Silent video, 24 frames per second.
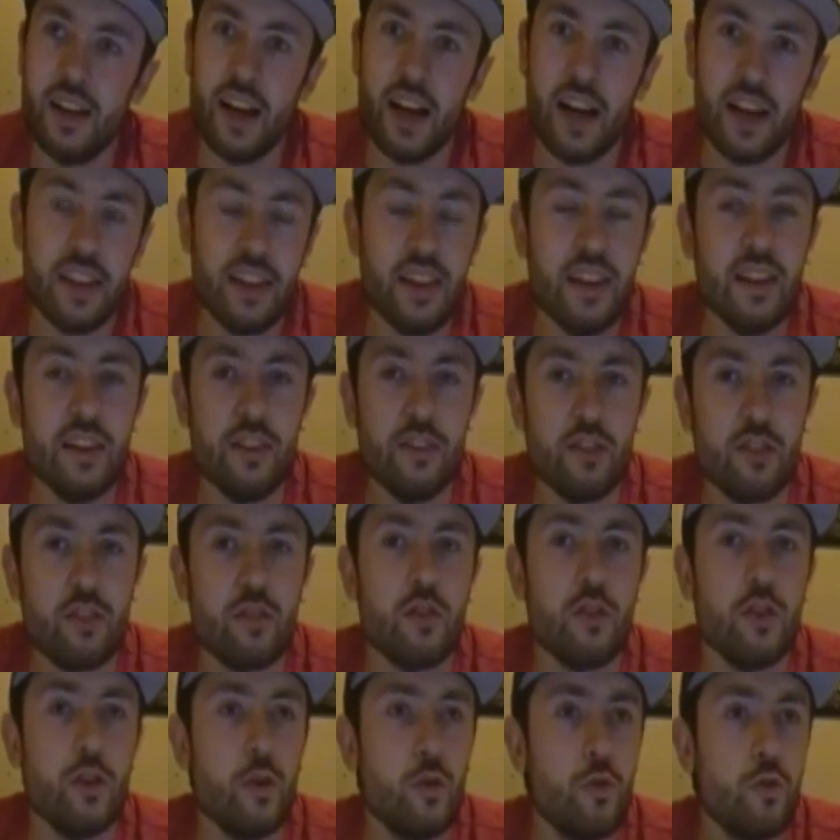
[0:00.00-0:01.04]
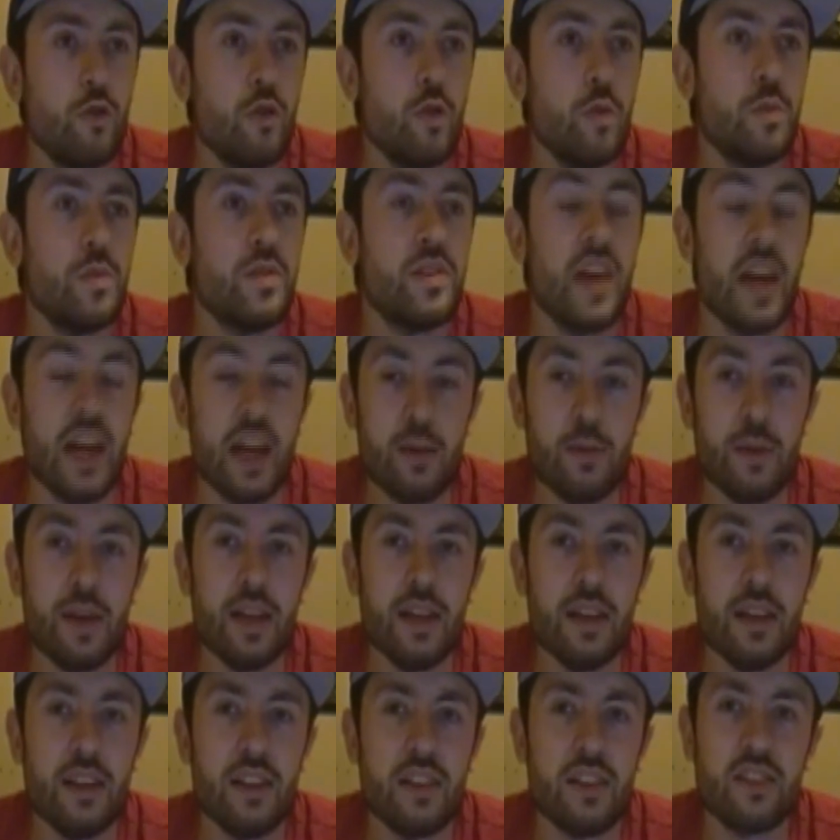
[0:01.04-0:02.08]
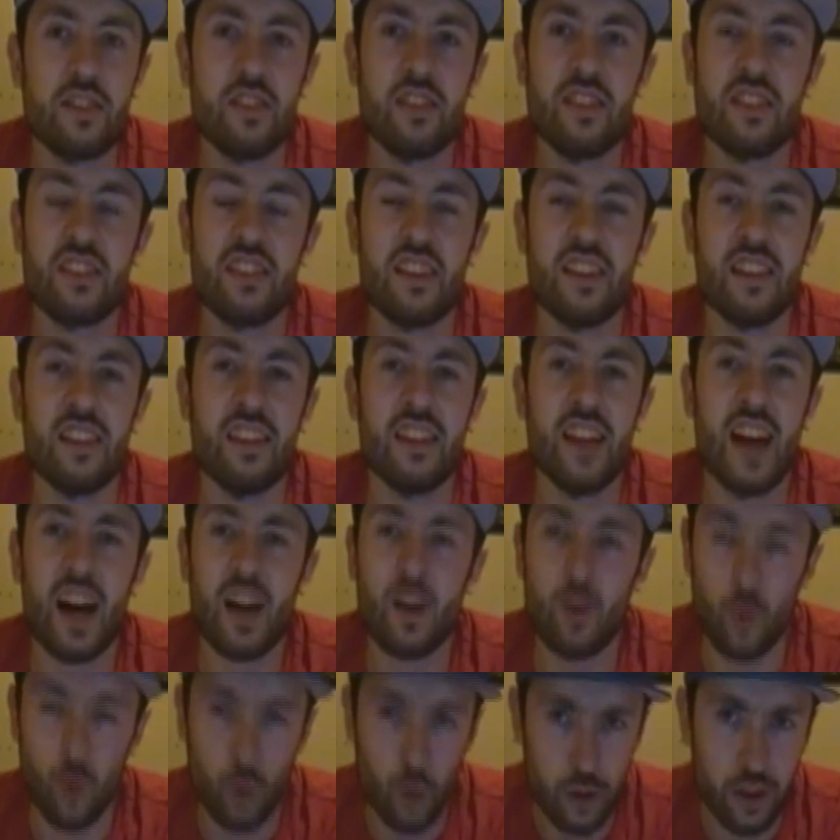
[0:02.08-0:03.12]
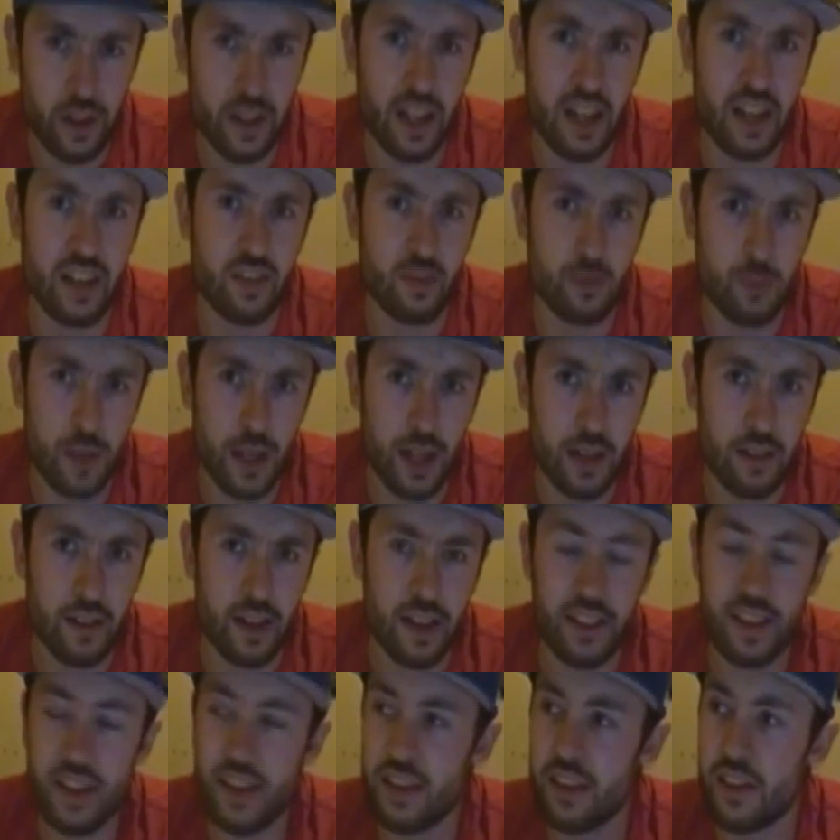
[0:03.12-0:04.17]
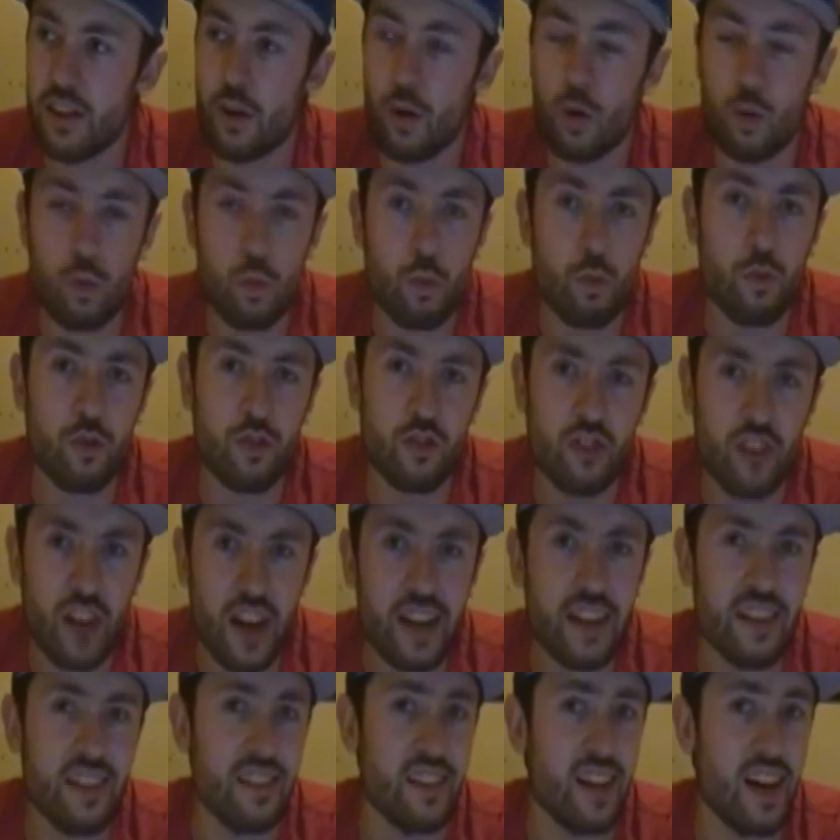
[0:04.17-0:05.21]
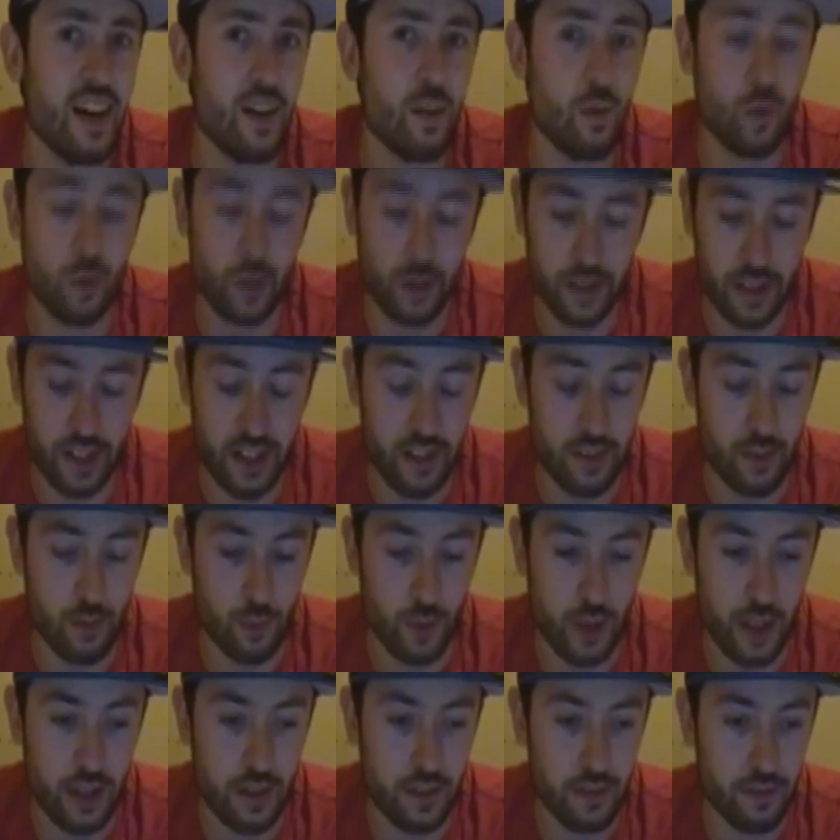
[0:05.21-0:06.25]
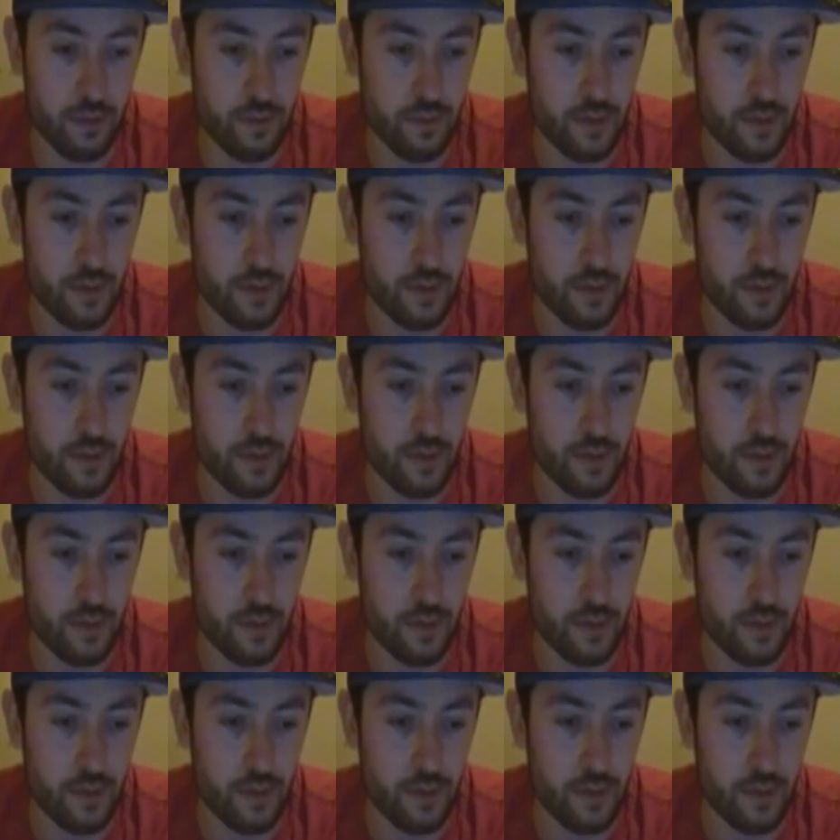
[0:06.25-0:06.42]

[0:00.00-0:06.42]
I think just YouTube's gaming is just not organized well. I think the whole site is not organized well.